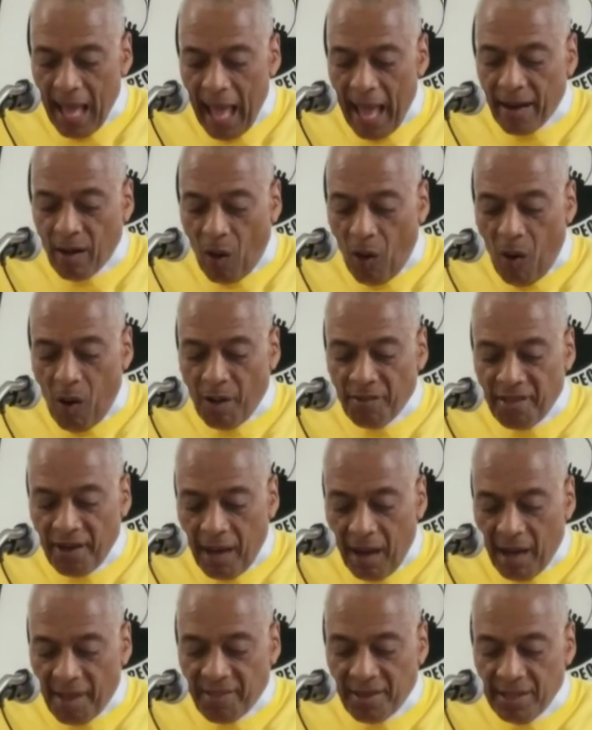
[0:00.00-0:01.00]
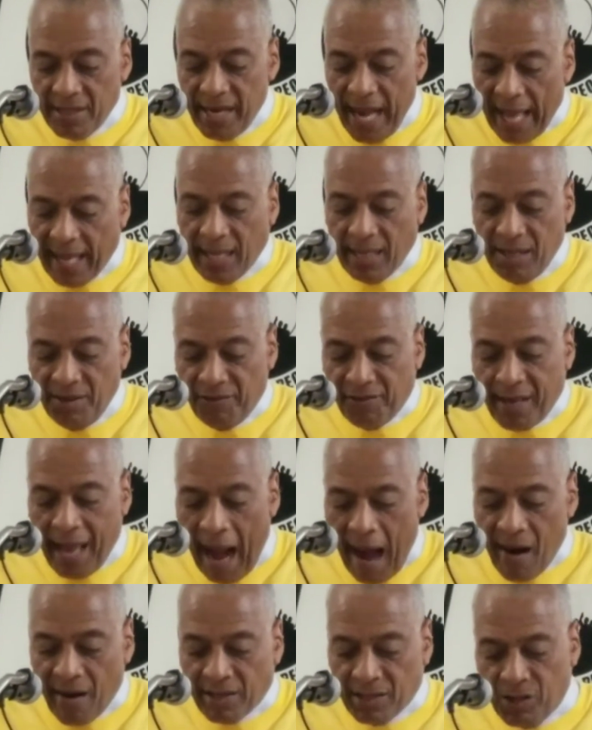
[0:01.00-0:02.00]
and all the other negative
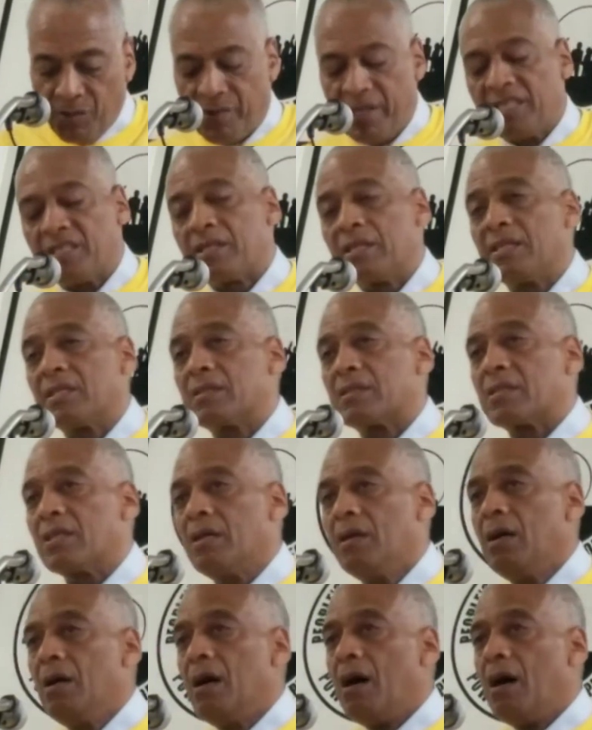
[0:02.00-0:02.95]
characteristics